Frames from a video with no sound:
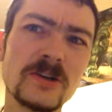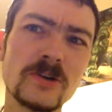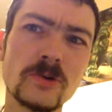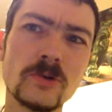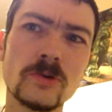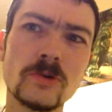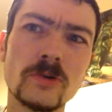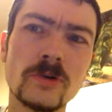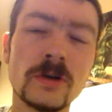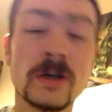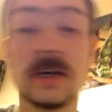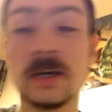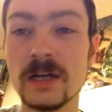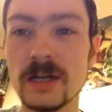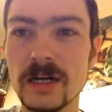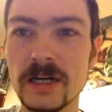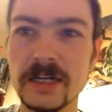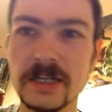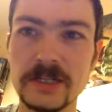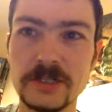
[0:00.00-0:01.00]
Or,
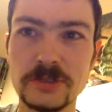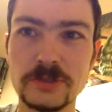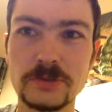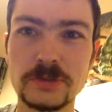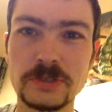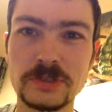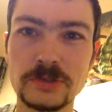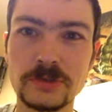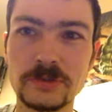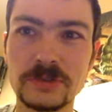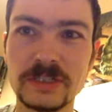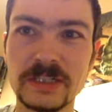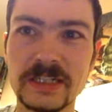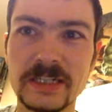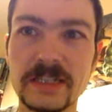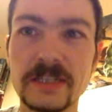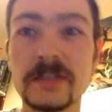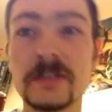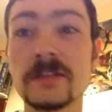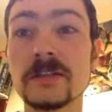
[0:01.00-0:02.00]
I could do this all
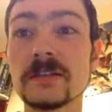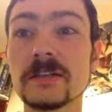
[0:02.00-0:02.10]
day?